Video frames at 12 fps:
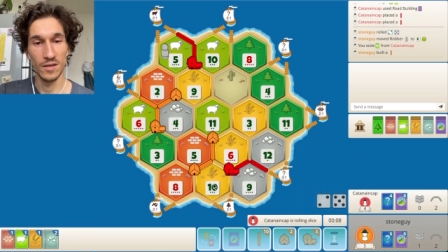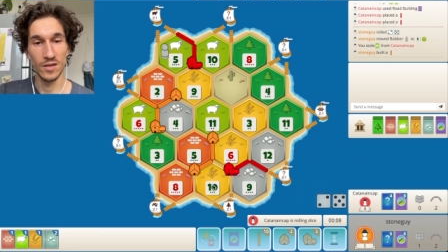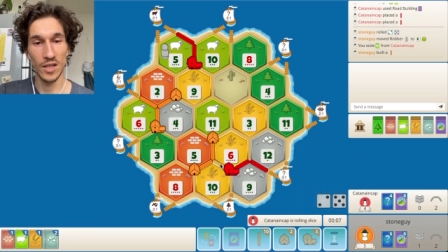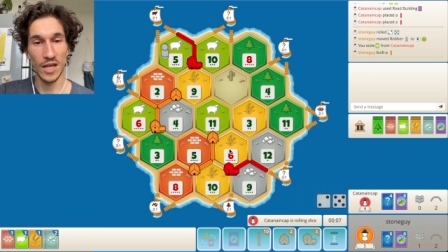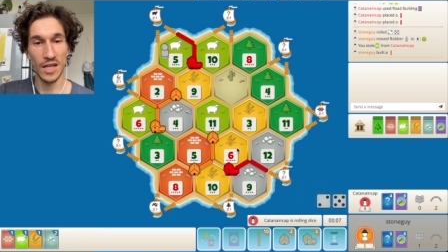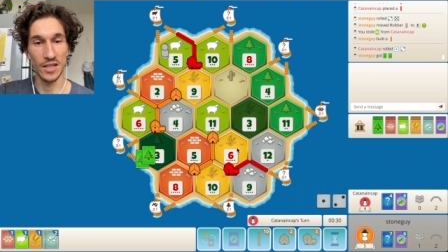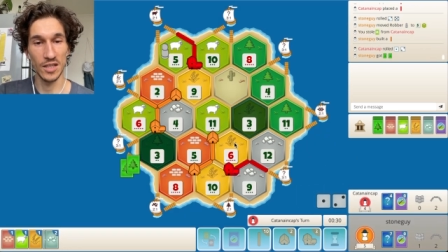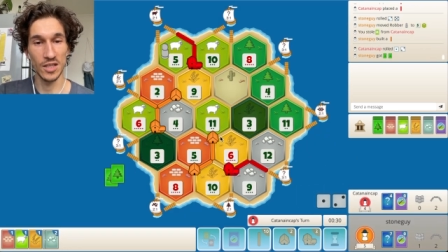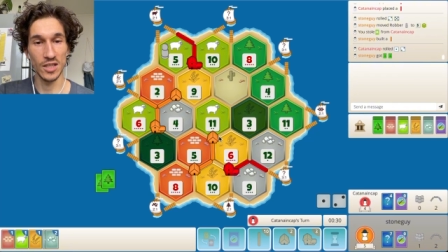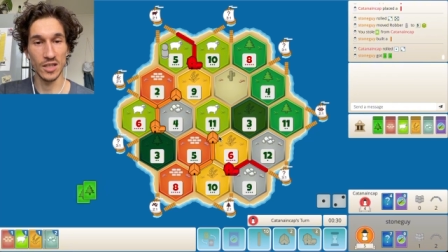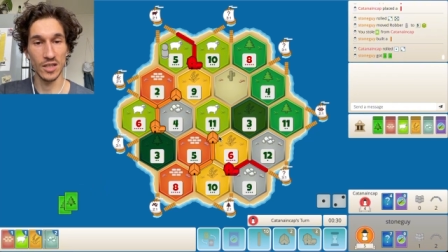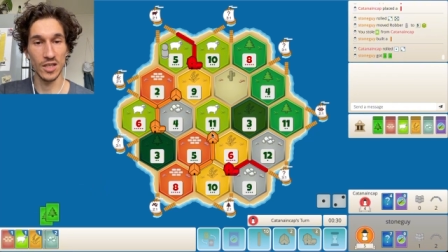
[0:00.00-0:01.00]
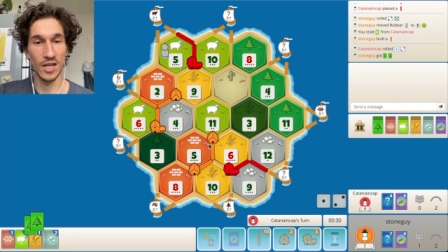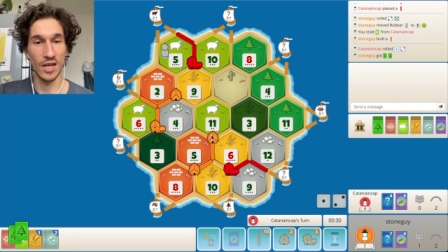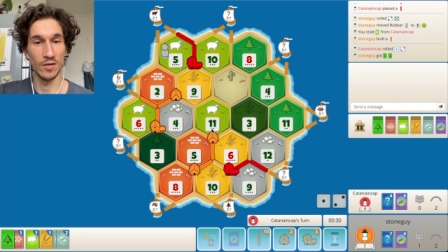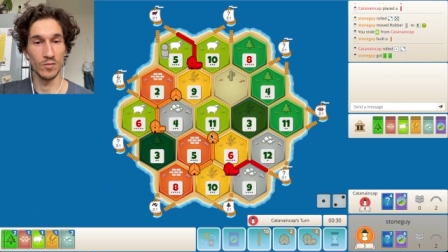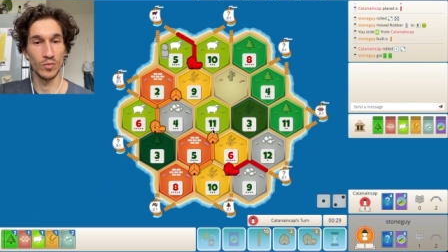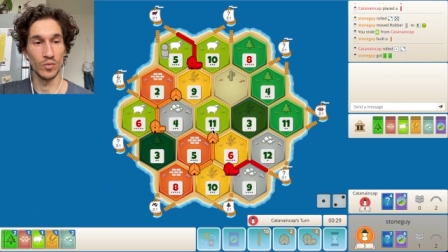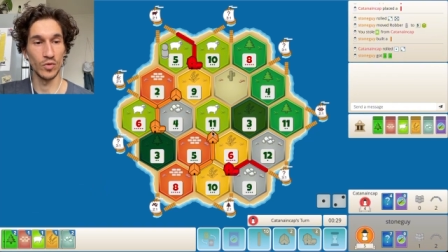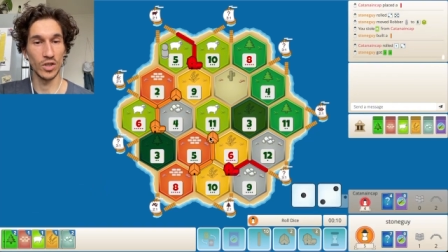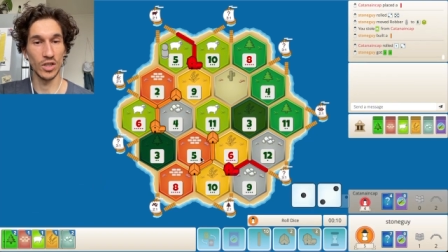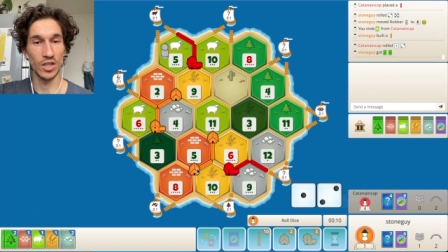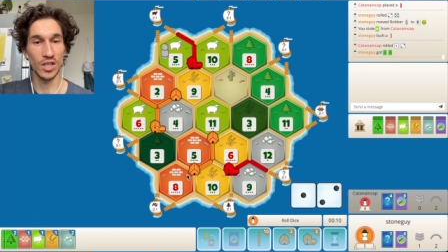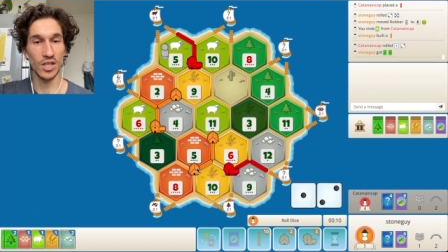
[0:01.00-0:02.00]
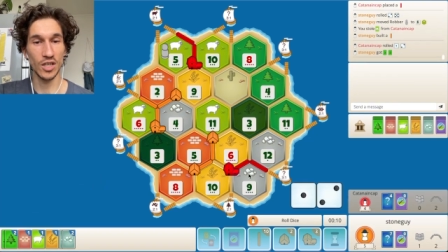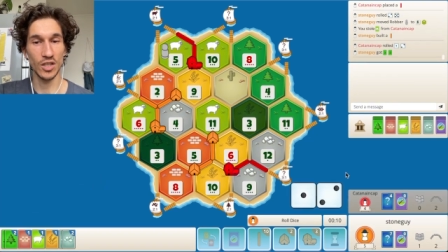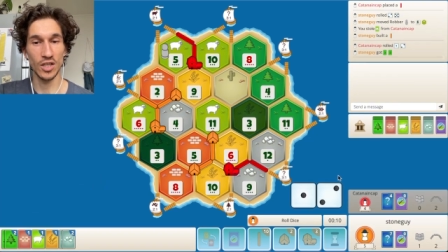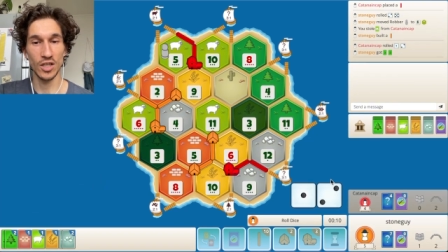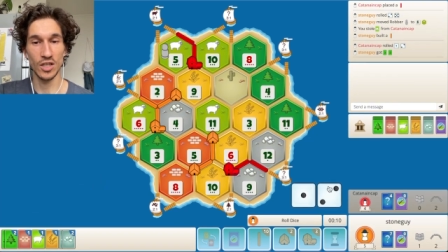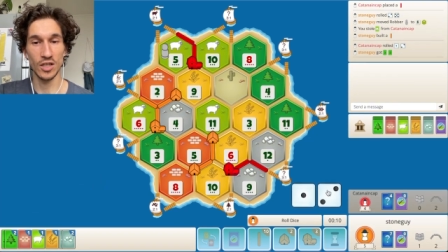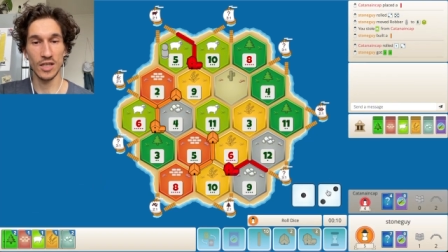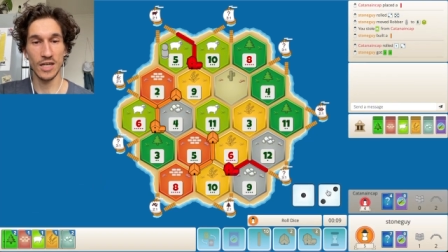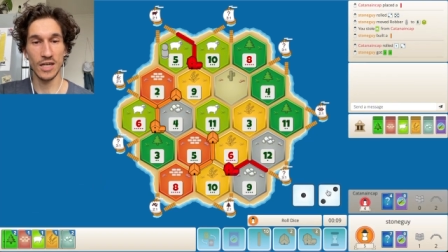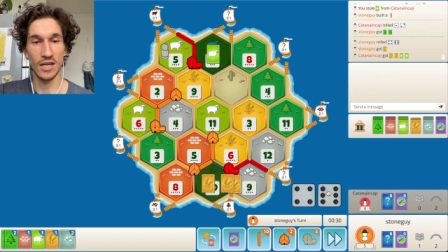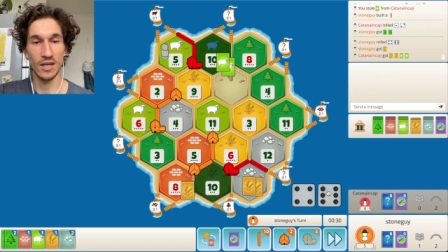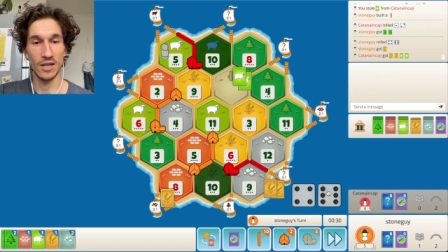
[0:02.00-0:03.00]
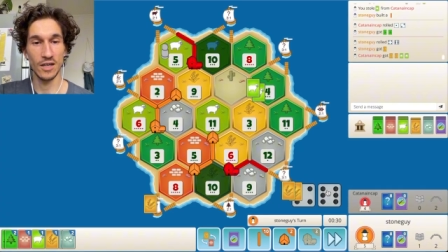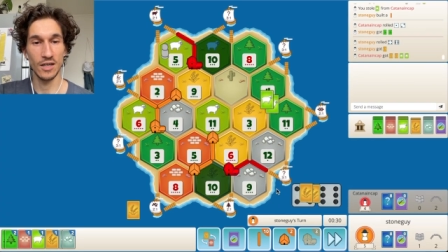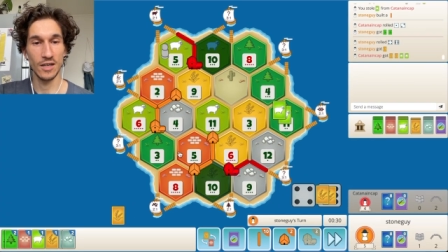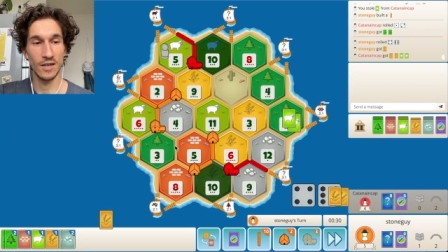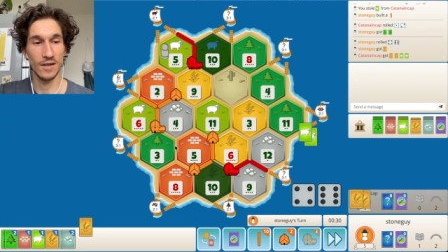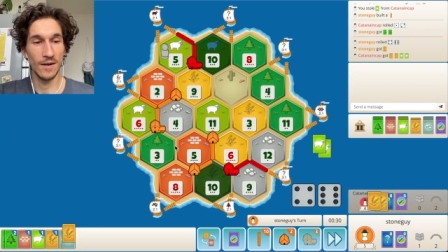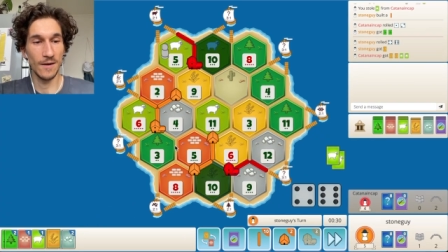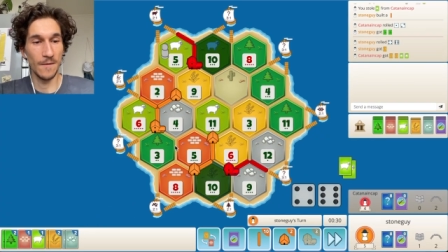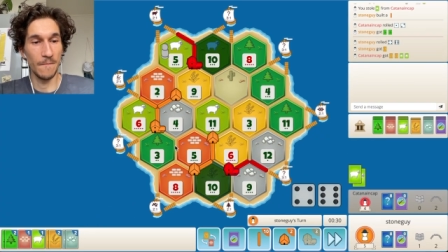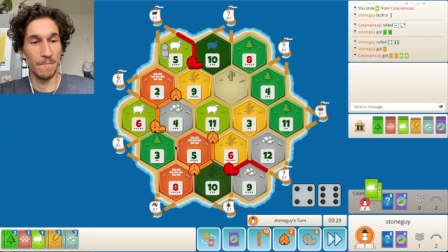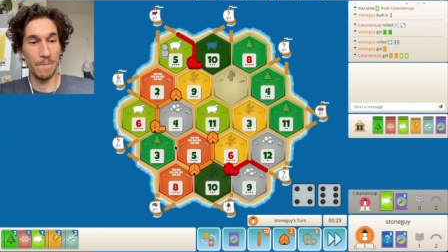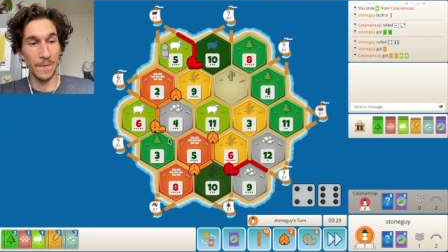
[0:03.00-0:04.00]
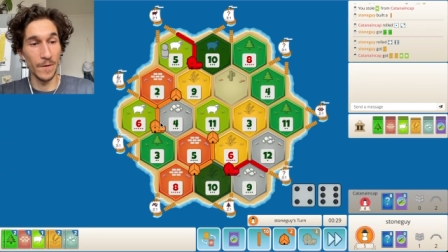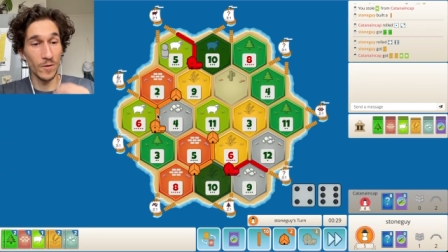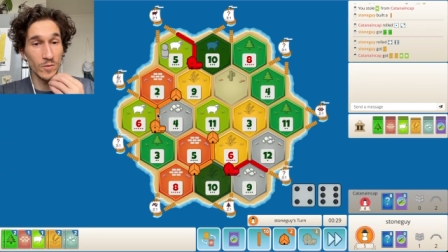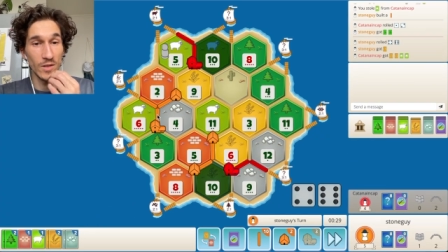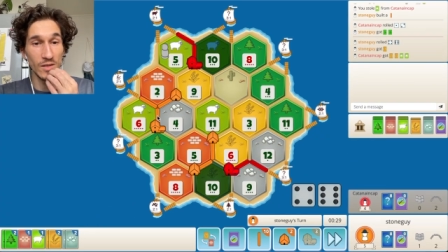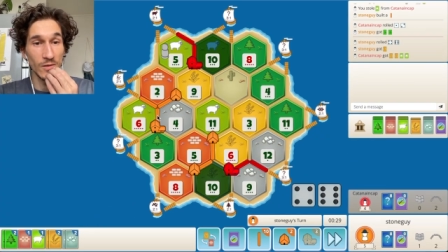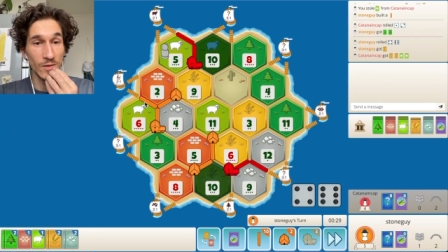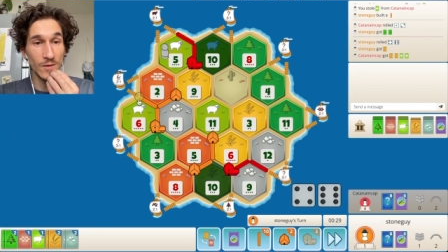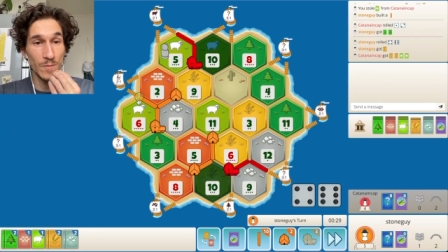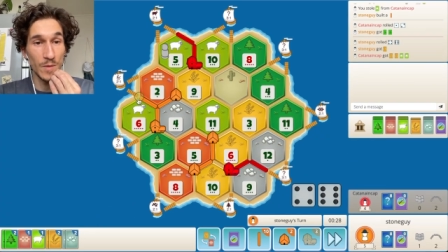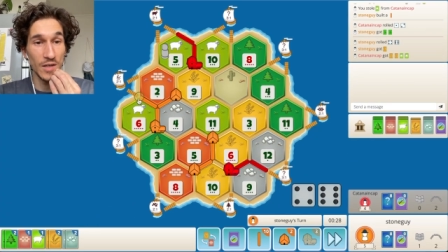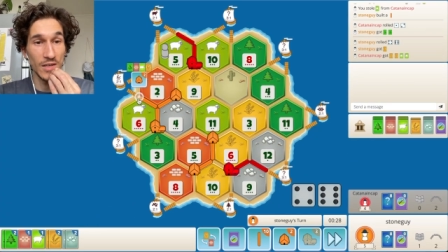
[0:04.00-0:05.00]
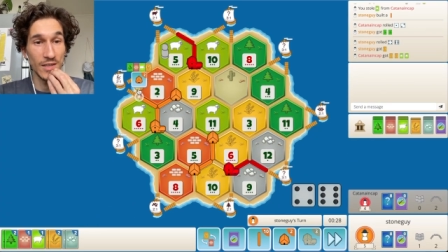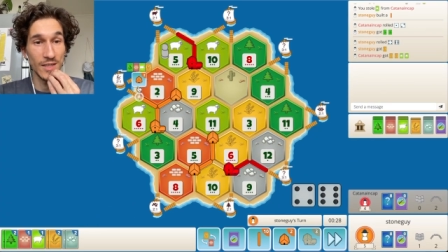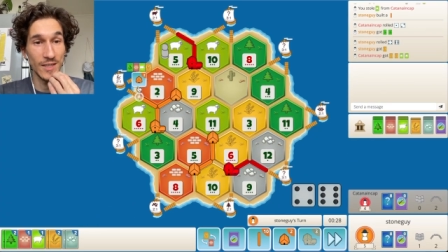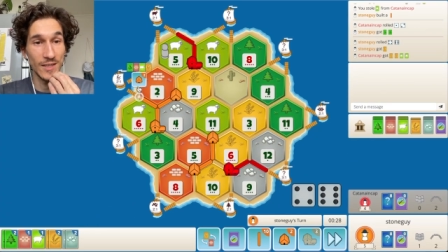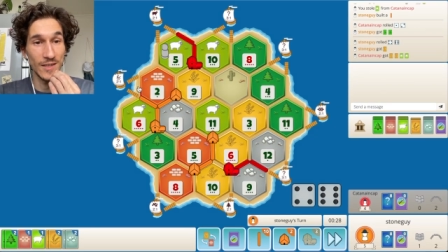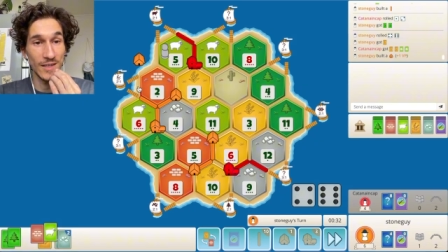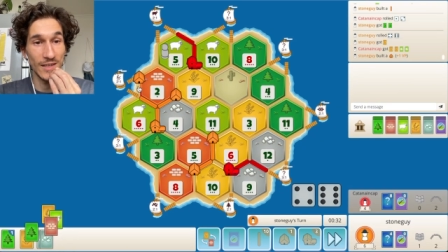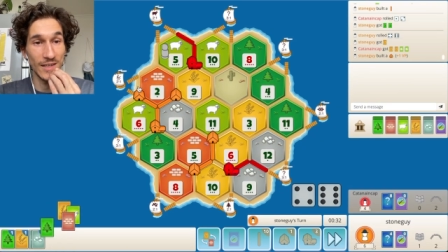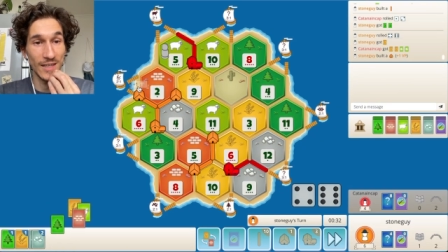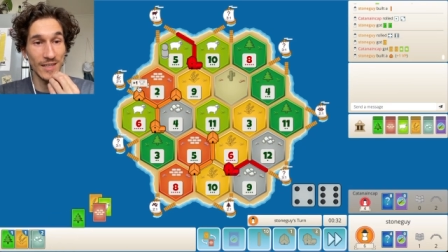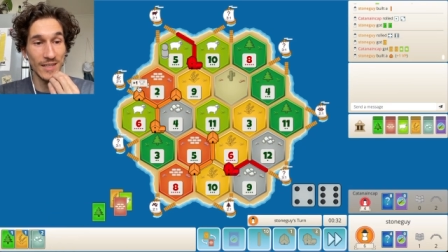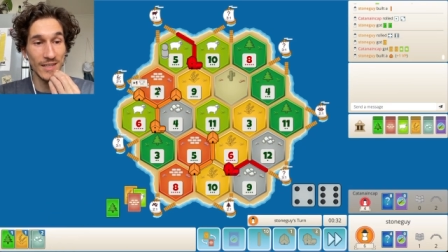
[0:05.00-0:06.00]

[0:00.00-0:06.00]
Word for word: ten, six, yeah, city here, city there. Oh yeah, look at me. Okay.